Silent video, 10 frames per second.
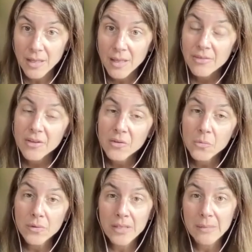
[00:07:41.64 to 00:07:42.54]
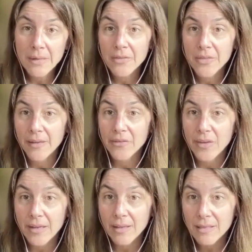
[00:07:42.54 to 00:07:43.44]
They're worried about things
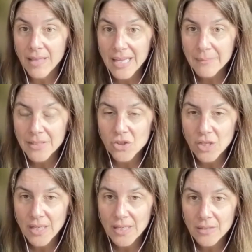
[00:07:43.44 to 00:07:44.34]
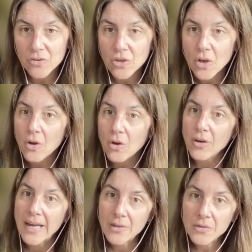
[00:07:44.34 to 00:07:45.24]
like climate change or
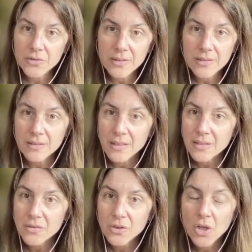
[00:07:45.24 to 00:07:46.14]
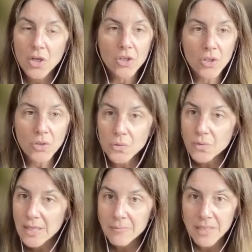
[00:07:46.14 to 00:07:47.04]
houselessness. You
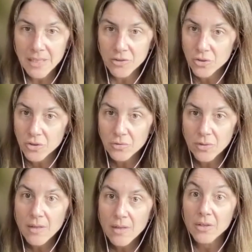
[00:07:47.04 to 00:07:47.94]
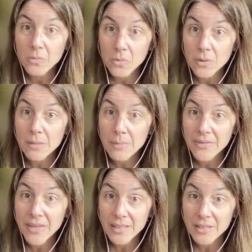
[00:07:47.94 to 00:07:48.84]
name the issue, they're worried about
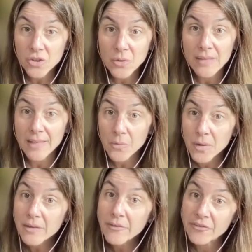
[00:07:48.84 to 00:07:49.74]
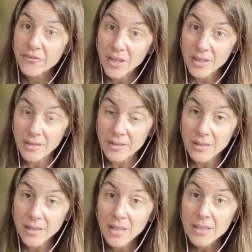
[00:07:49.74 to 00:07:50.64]
that issue, and they want to fund
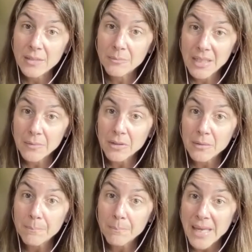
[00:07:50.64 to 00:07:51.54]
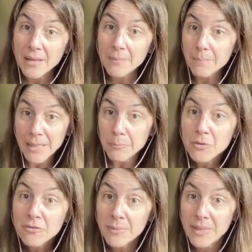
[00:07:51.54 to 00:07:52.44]
to be able to make
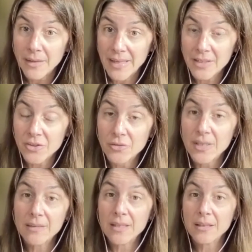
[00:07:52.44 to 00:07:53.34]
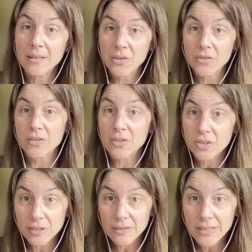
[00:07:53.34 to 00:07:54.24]
movement on that issue. They think that there's a
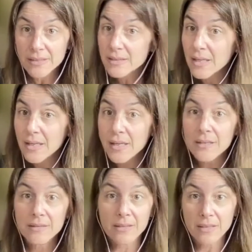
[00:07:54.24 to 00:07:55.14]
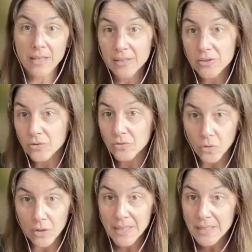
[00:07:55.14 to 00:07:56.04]
serious societal
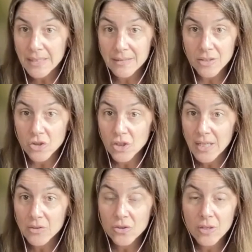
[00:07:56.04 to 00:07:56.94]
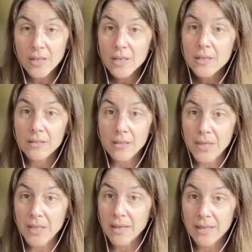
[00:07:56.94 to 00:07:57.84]
norm that needs to change,
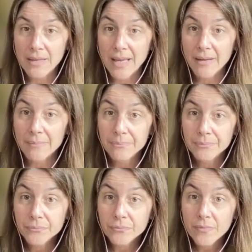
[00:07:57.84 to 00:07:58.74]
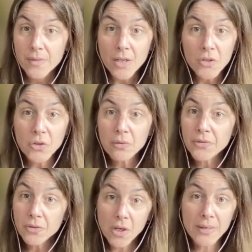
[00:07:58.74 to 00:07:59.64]
something like that. So if
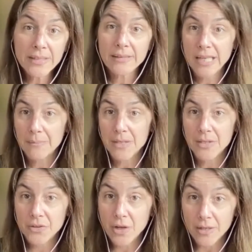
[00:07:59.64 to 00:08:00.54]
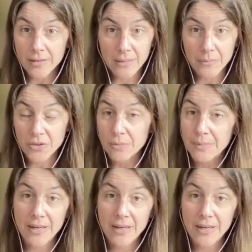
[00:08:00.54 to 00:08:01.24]
you go into them and you talk to them just about